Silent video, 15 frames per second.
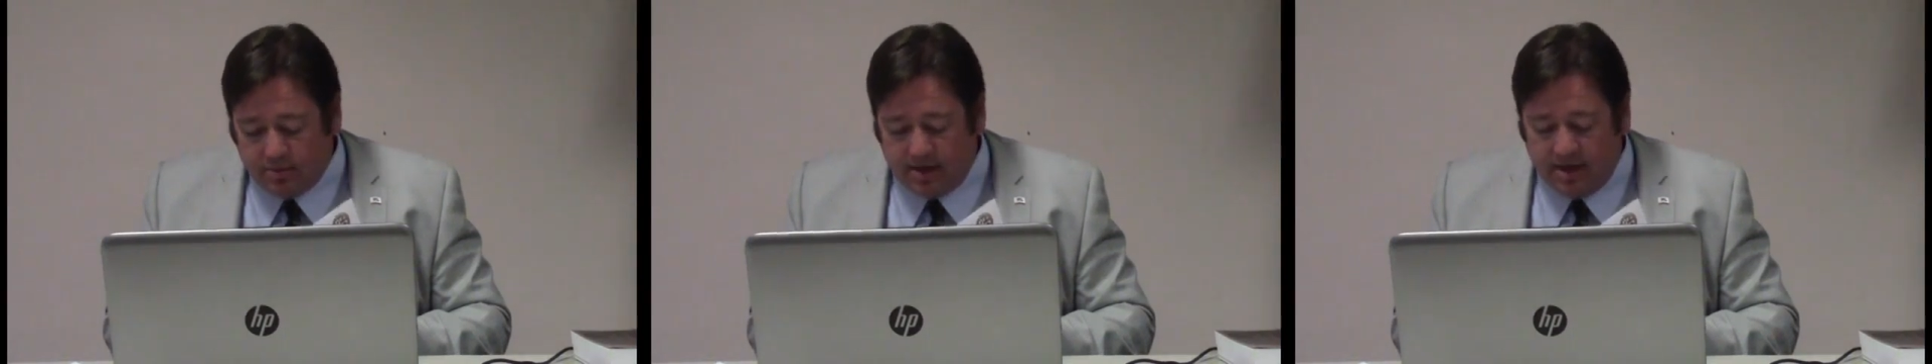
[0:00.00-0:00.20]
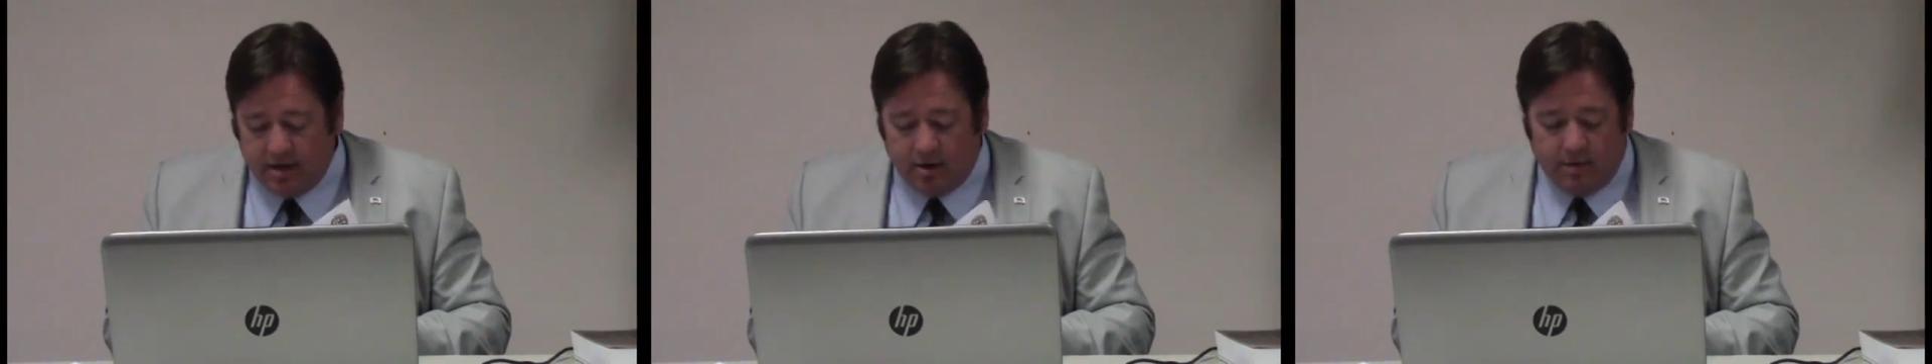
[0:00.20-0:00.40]

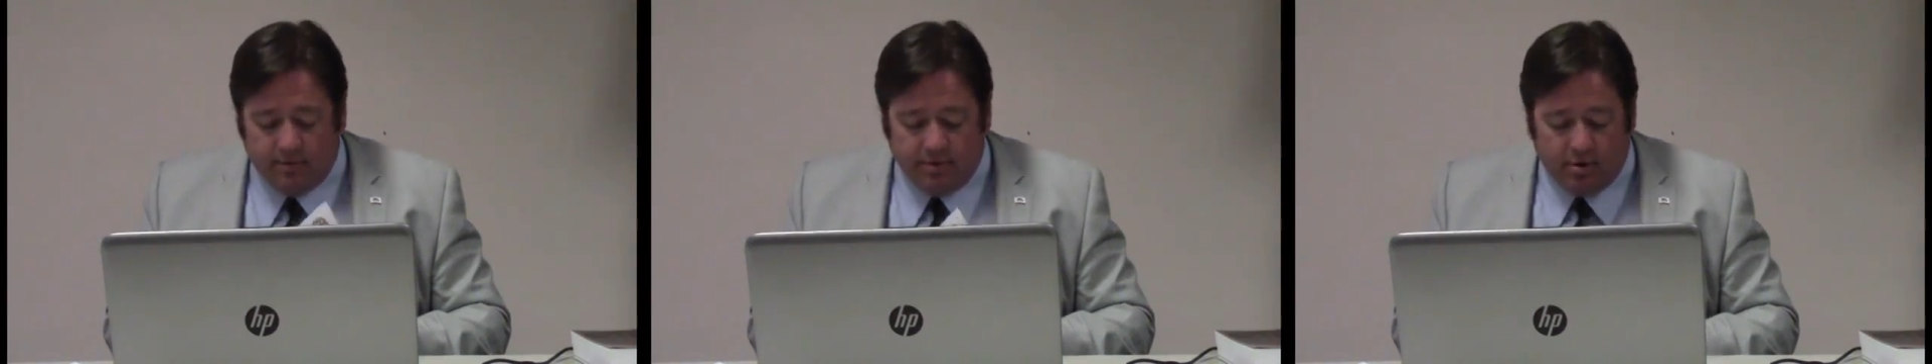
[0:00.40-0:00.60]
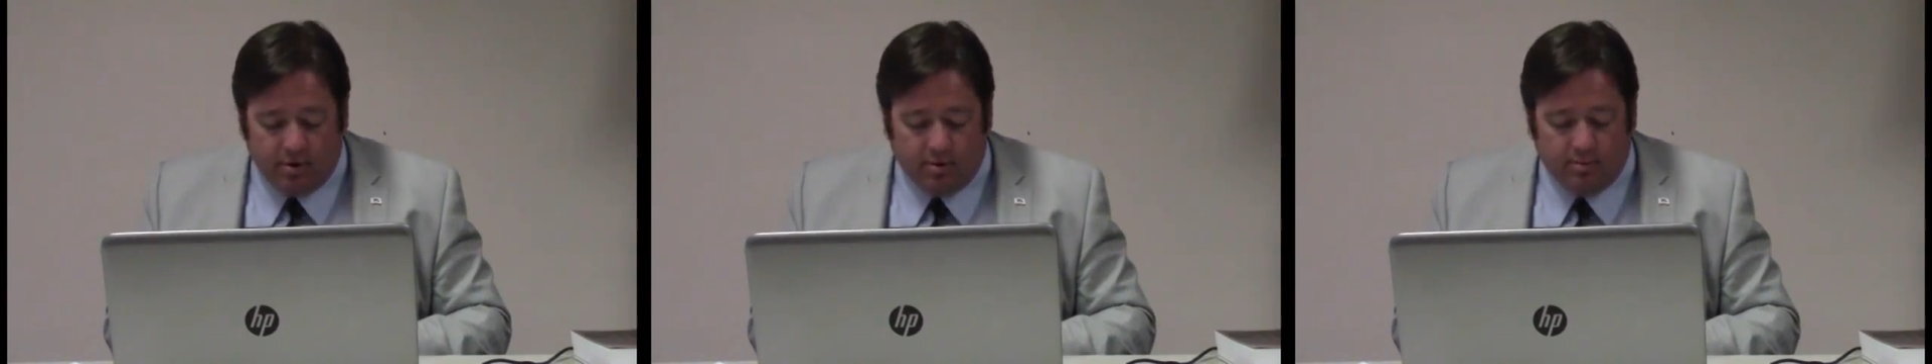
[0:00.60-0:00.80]
Take
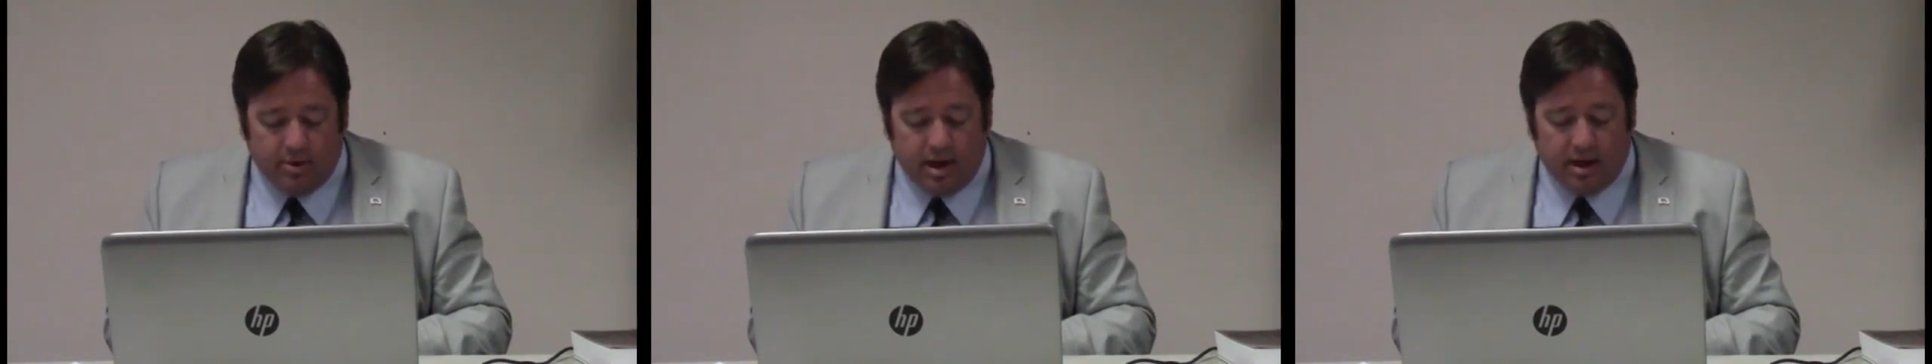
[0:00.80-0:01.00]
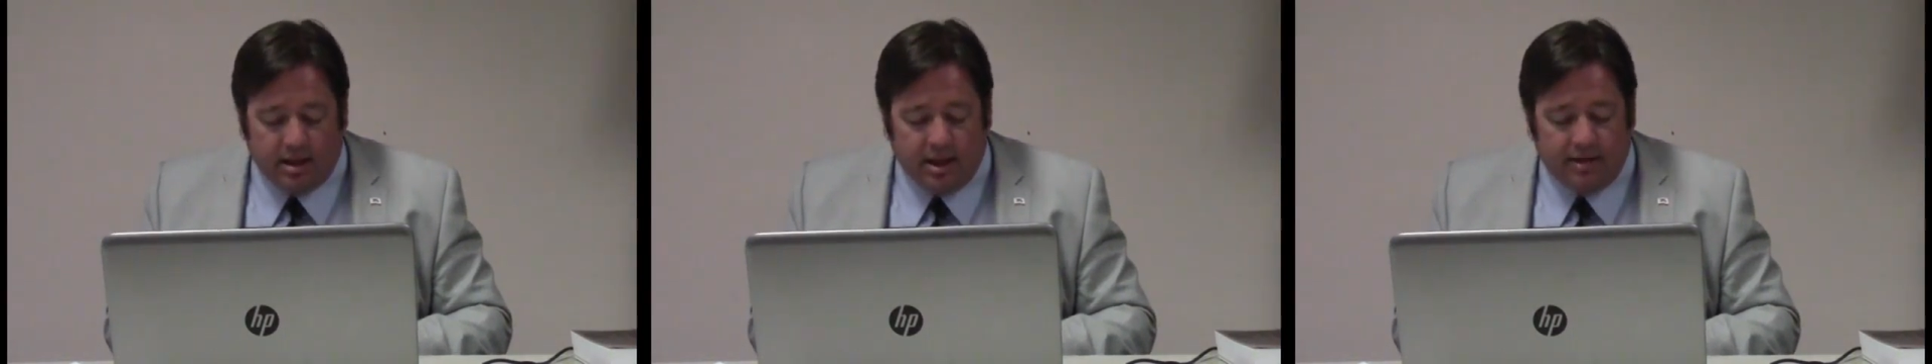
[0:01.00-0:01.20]
over on
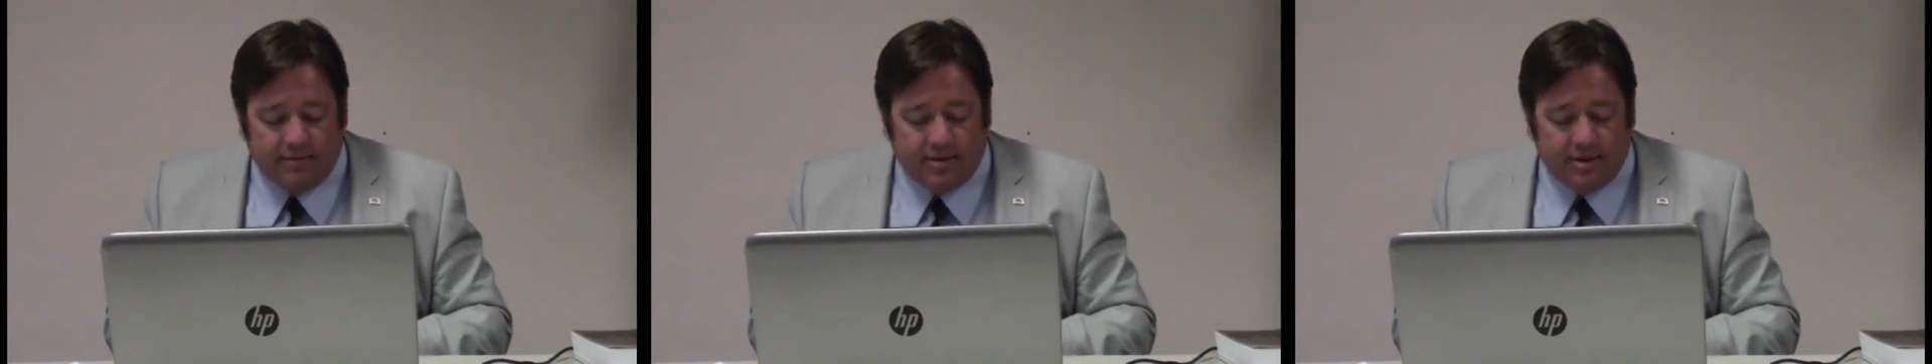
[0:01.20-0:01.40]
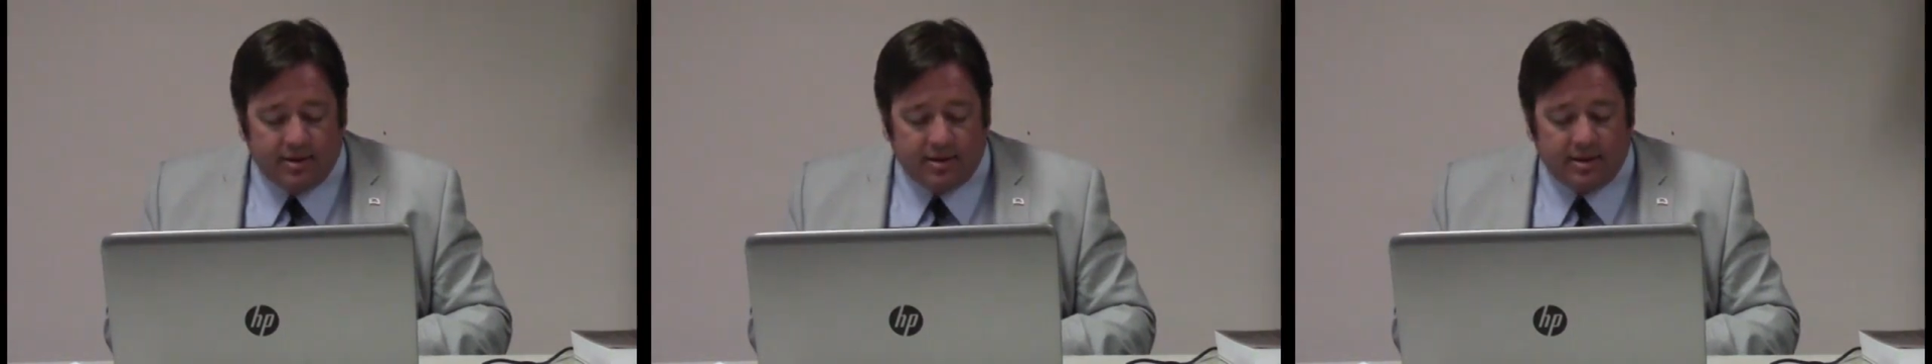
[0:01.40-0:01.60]
May
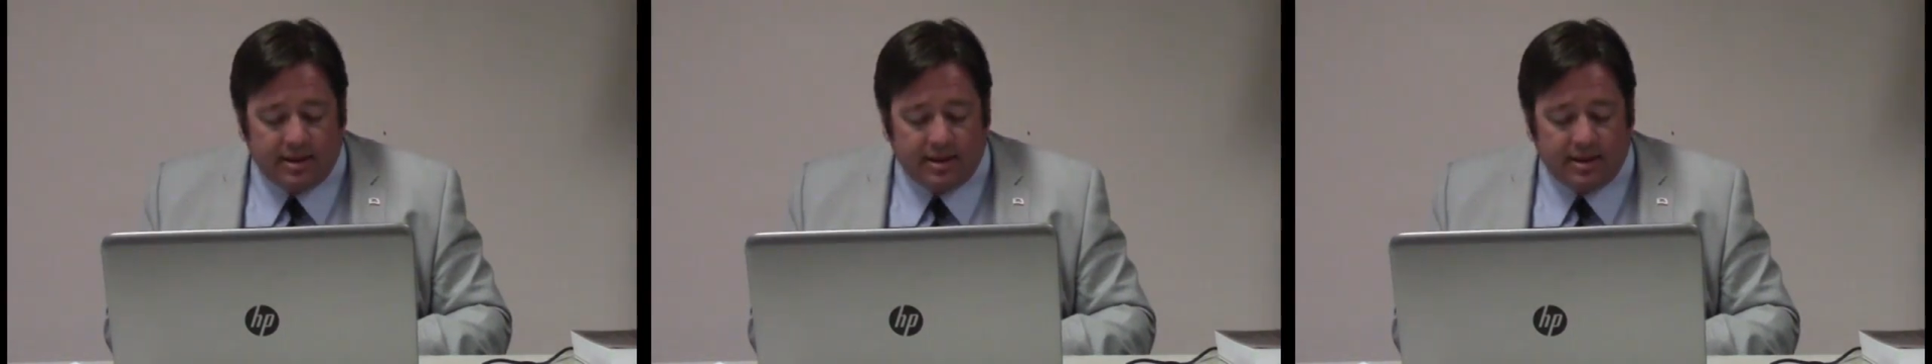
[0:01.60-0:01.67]
11th.